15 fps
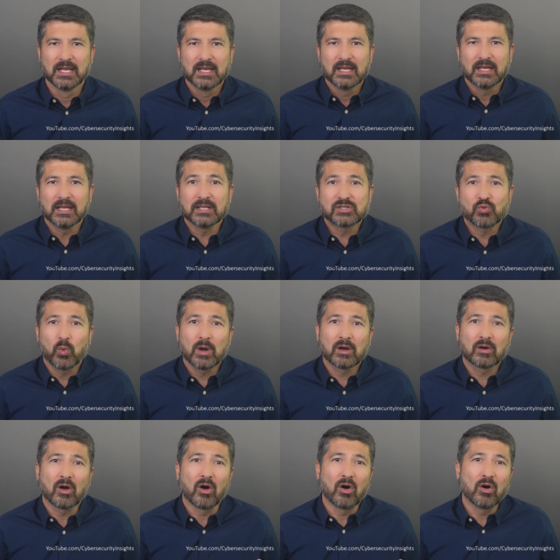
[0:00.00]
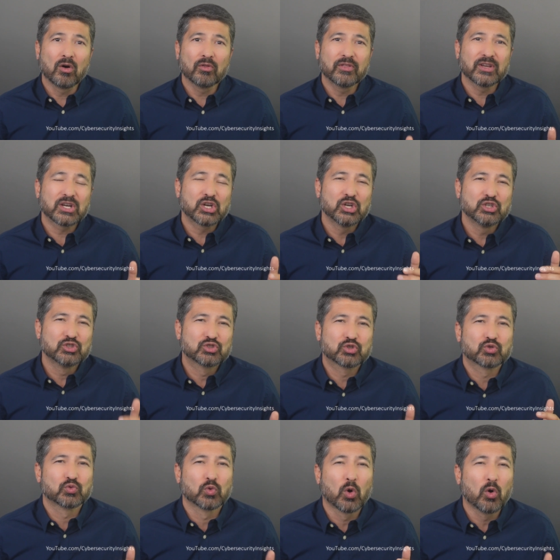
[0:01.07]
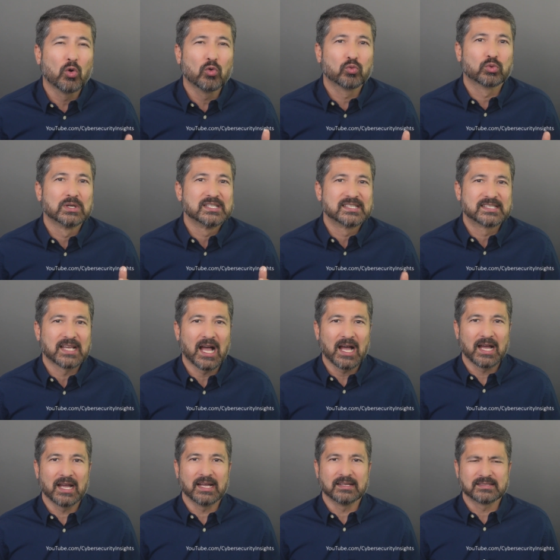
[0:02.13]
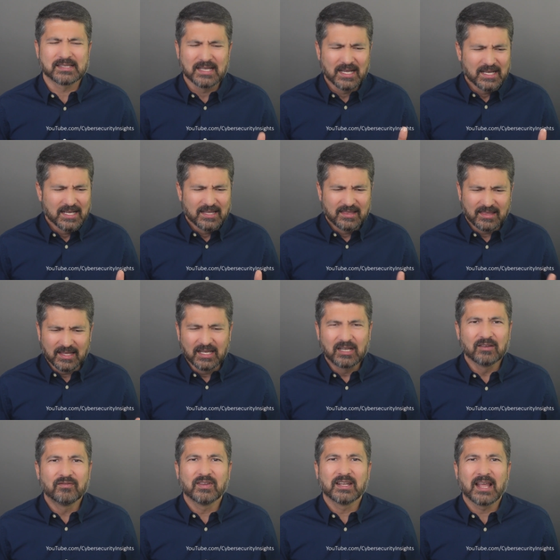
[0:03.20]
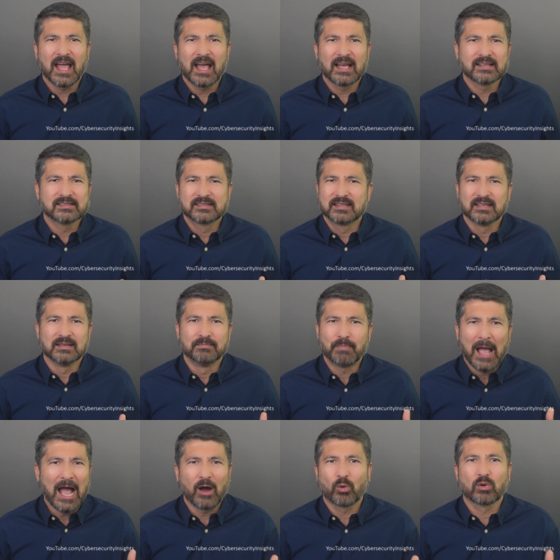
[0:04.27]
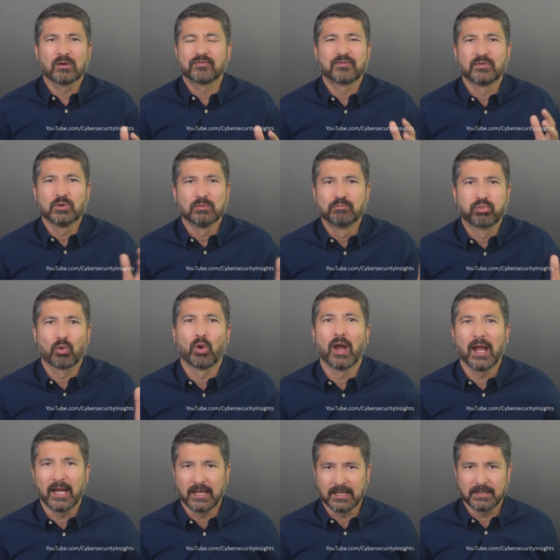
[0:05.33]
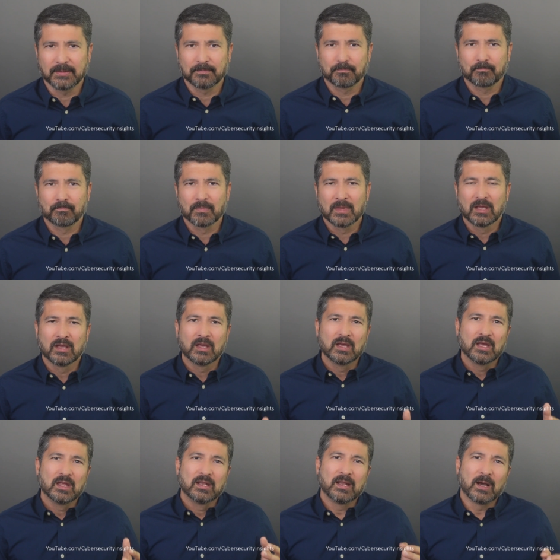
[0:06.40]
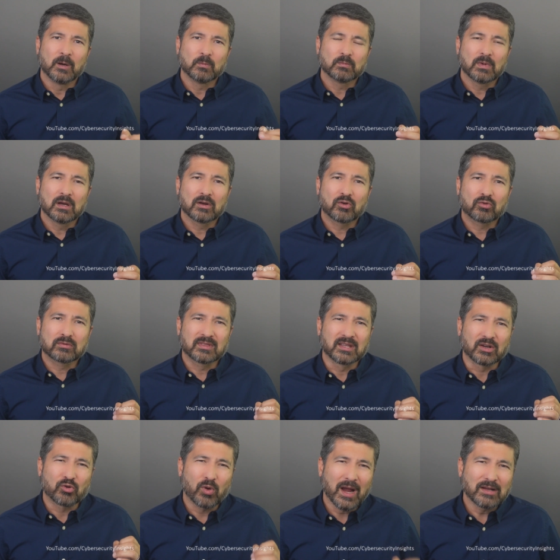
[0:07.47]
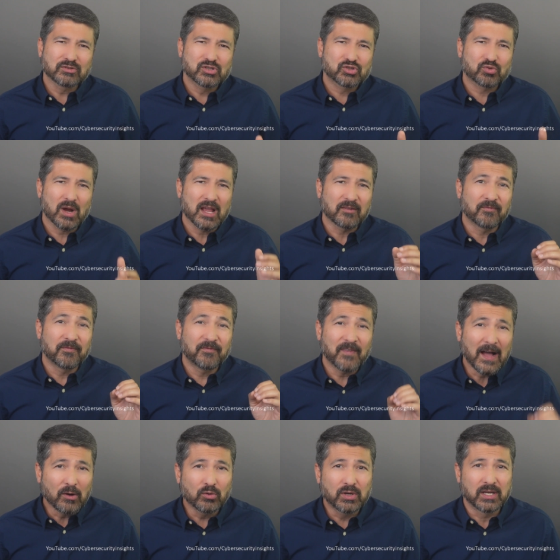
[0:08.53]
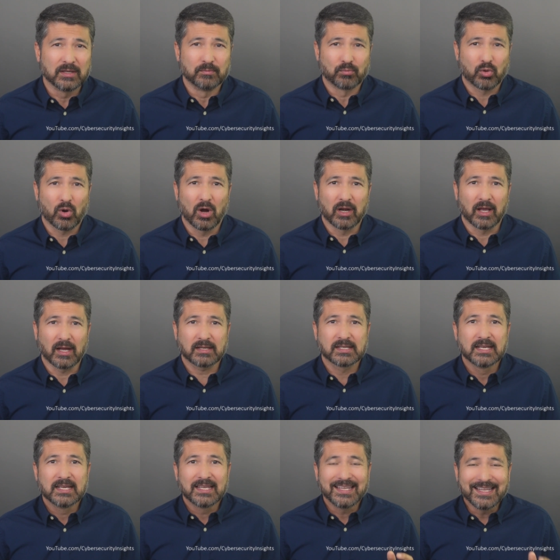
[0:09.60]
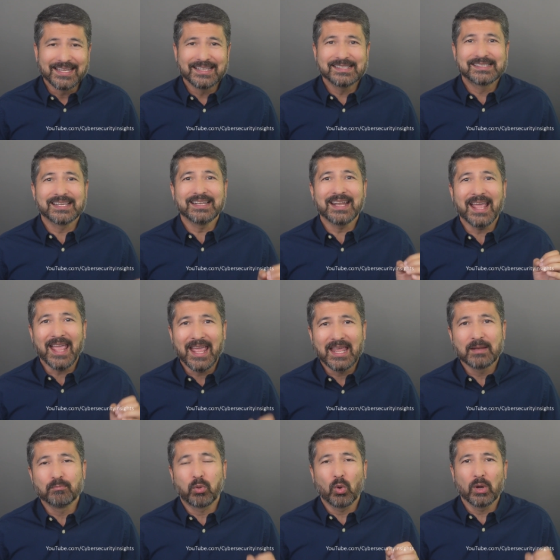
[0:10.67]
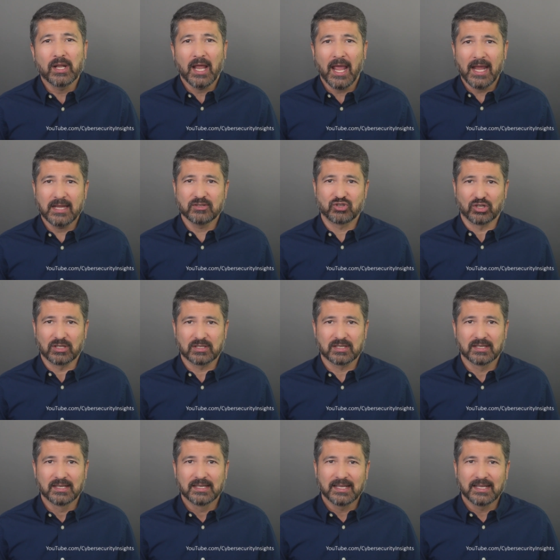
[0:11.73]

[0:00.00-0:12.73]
It's where all the control resides. Think of it as the powerful brain. Now, the CrowdStrike Falcon product is an endpoint agent.